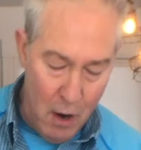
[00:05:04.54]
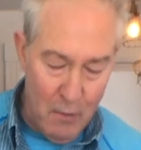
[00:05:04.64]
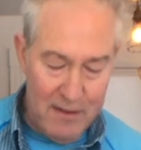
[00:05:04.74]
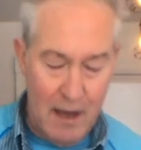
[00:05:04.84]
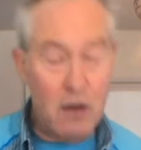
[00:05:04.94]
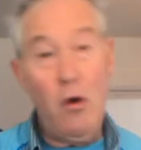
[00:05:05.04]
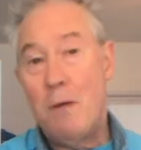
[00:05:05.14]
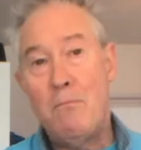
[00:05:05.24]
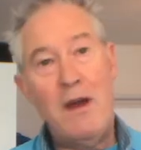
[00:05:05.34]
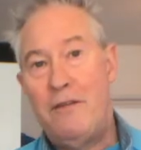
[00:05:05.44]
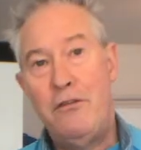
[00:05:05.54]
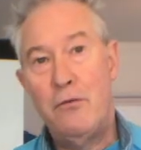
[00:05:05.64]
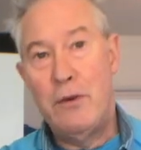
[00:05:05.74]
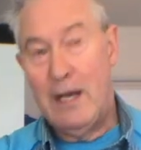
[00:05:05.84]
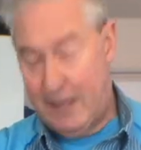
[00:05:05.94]
With cornbread, you
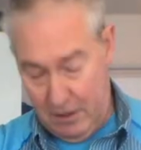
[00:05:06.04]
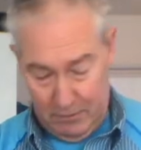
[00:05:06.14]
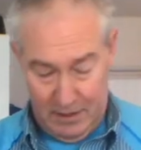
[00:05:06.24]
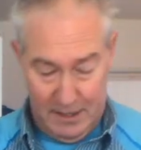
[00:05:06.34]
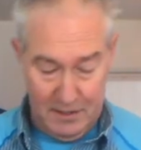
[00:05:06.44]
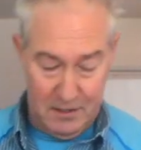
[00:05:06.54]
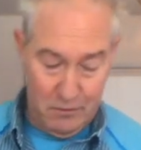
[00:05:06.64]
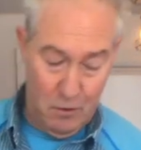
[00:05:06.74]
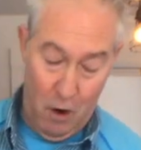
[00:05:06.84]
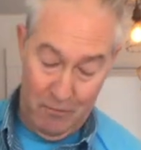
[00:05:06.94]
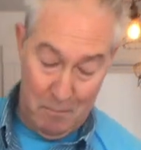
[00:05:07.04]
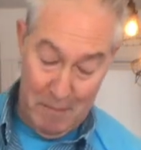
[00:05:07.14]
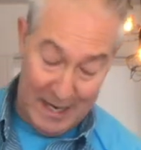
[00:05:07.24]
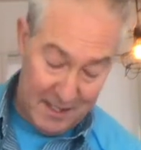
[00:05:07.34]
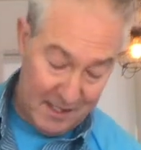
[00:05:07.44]
really don't need to
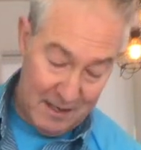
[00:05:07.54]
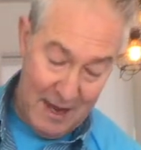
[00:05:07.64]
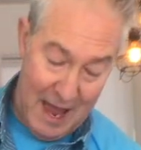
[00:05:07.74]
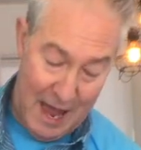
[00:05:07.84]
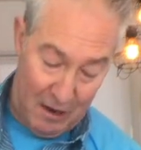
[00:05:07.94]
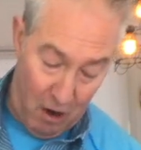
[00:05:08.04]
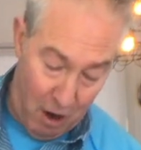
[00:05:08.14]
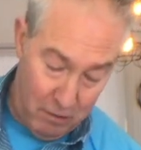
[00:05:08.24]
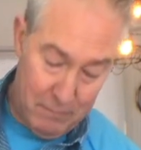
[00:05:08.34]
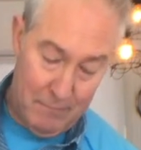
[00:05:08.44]
overmix at all.